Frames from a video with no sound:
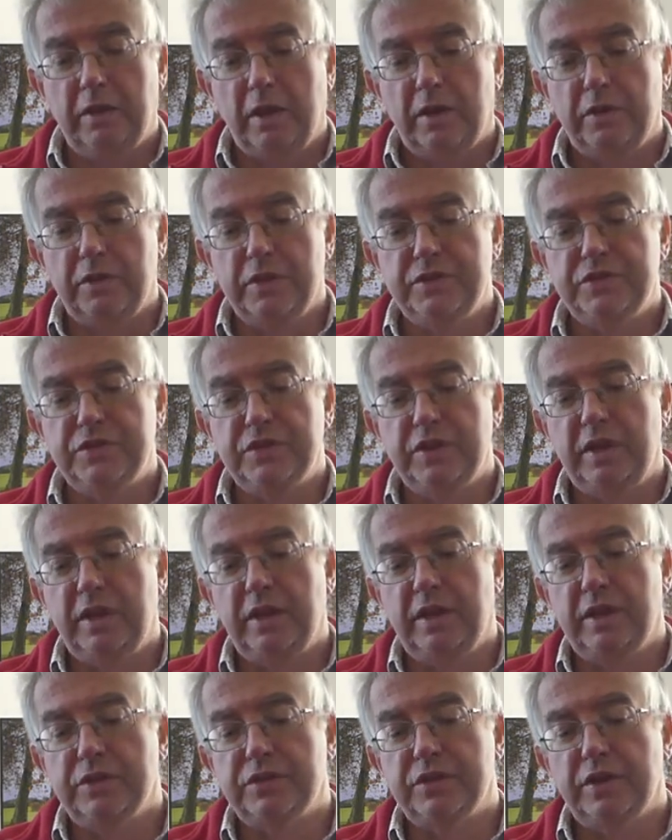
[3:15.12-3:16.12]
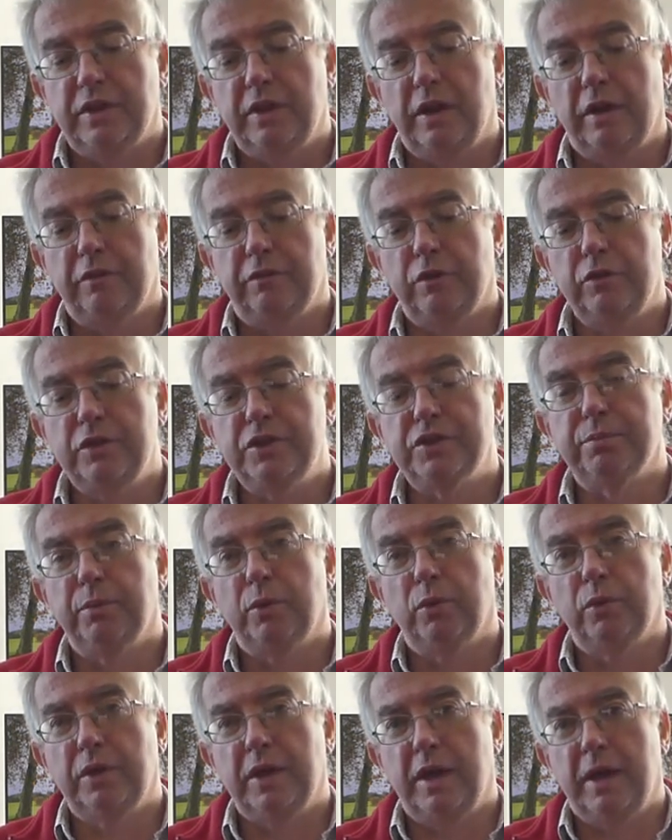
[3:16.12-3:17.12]
this is a very
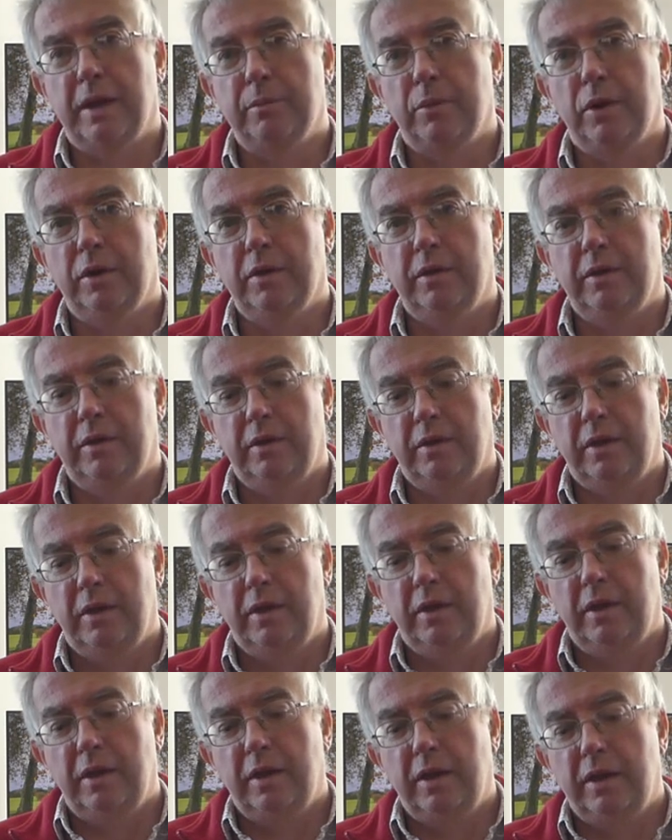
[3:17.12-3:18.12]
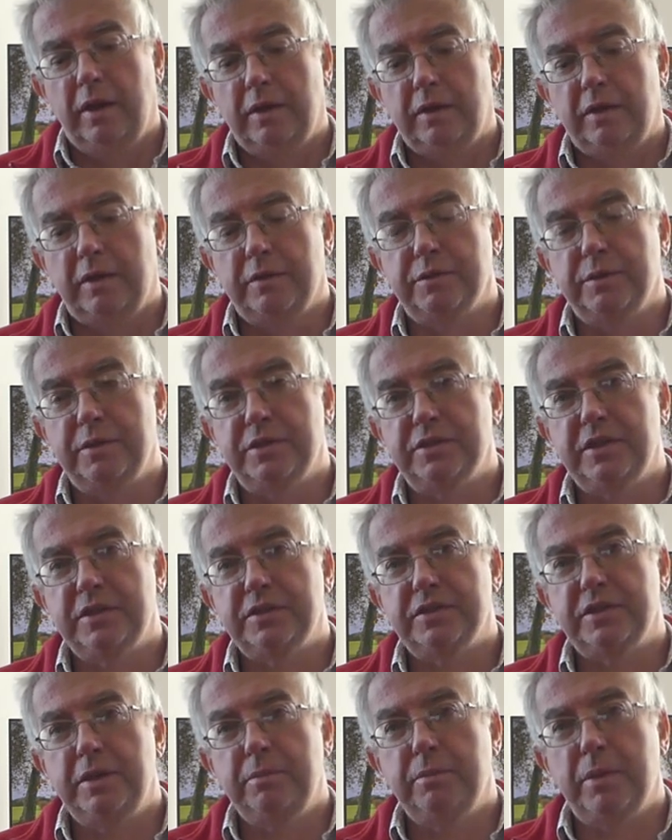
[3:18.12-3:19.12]
small camera, gives me
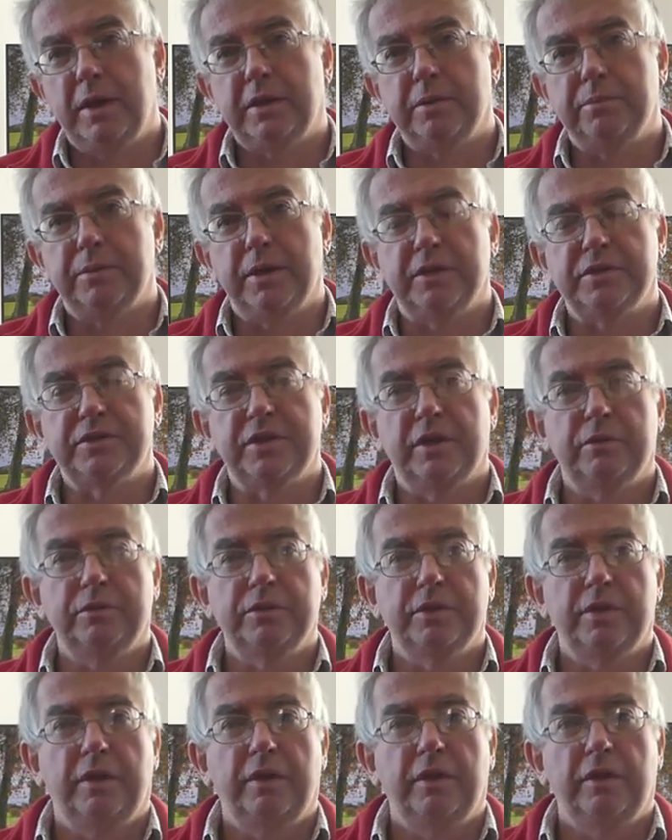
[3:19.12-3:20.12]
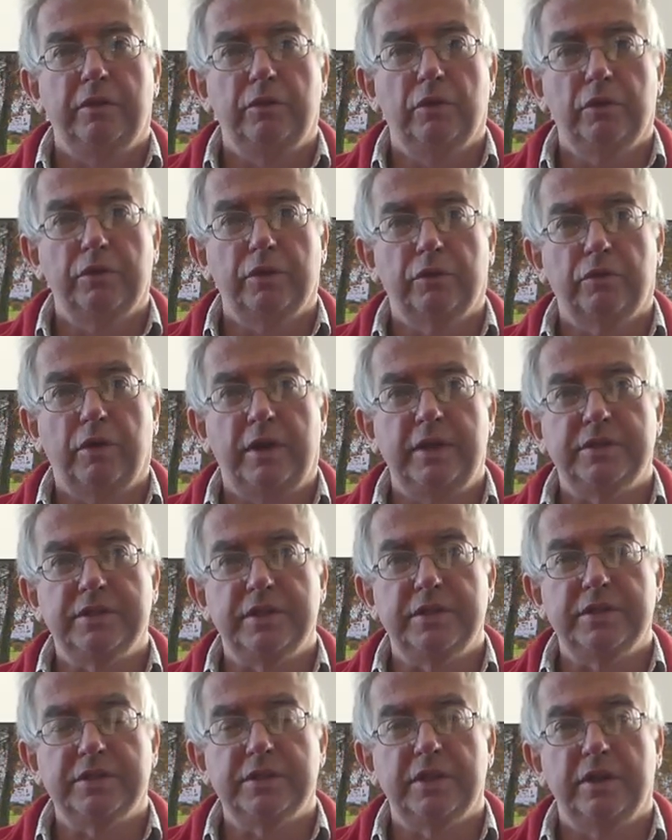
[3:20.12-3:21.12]
16 megapixel, not the
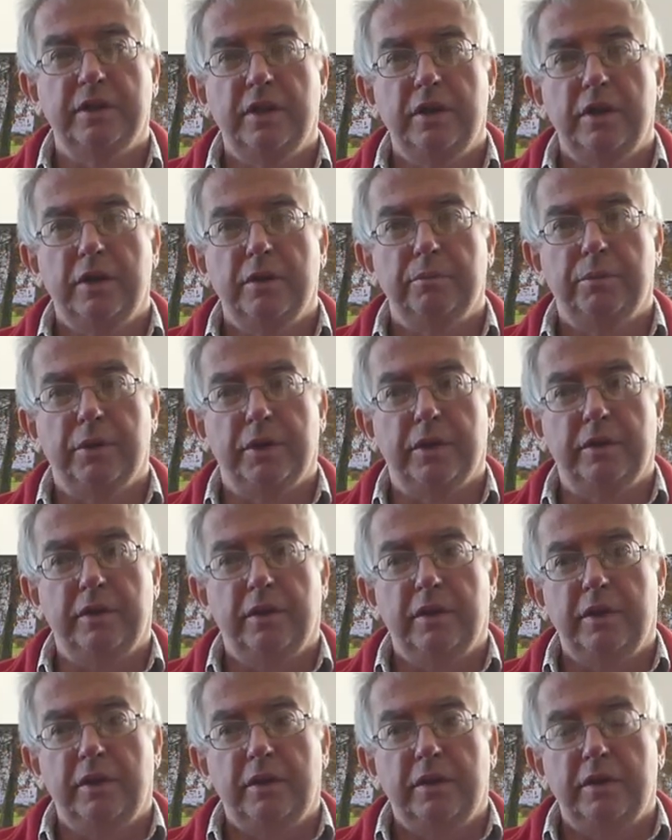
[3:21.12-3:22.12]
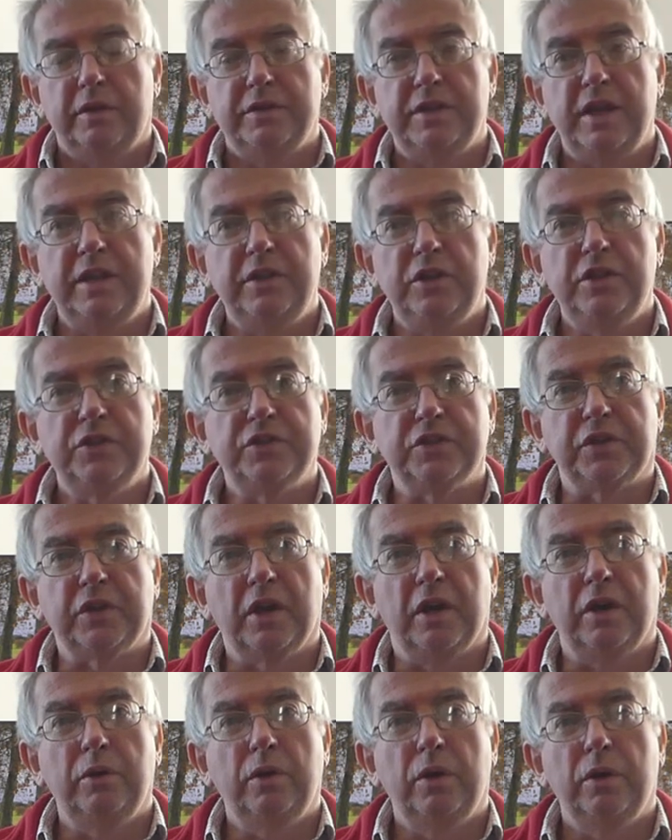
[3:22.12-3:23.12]
greatest, but 10 years
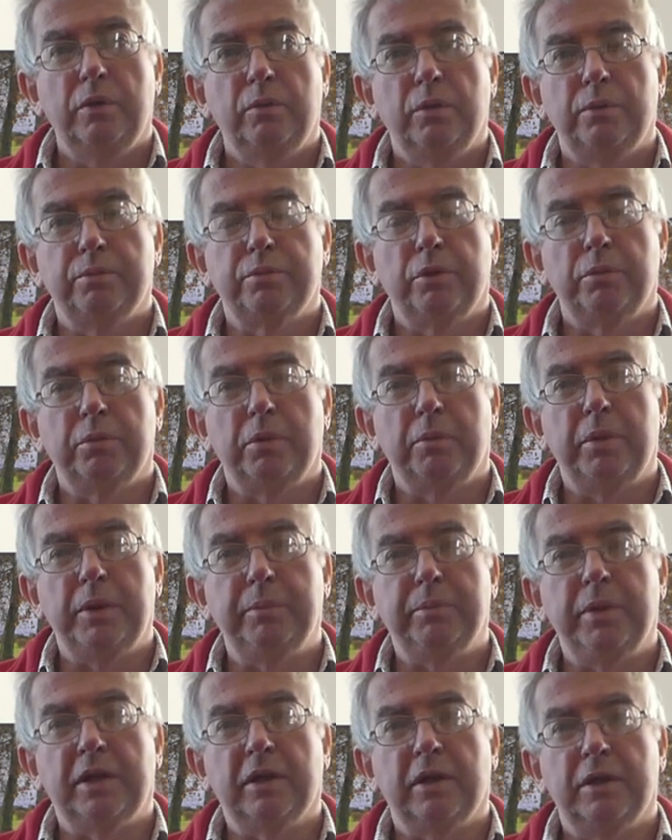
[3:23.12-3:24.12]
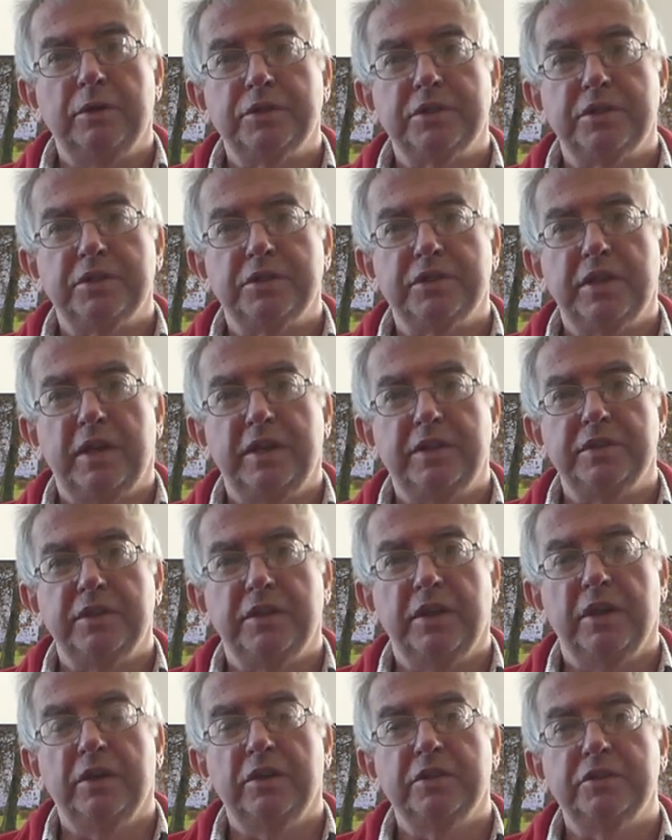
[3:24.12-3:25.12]
ago would probably be close to state of the
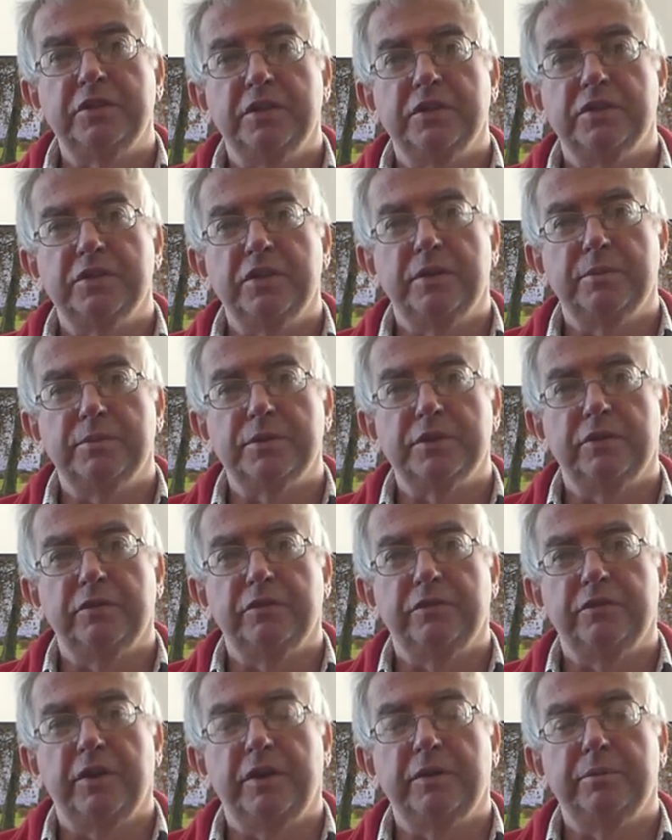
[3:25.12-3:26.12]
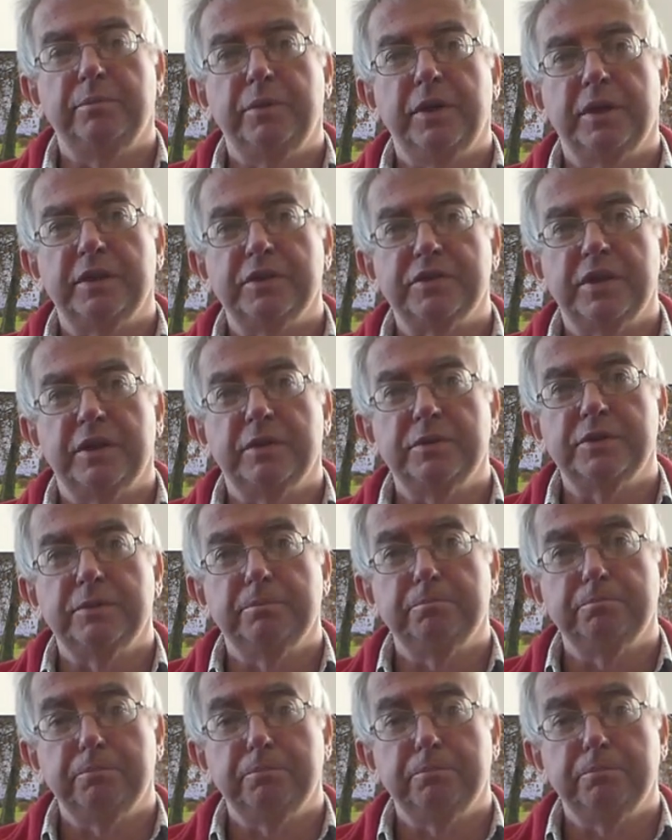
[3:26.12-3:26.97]
art in terms of pixels.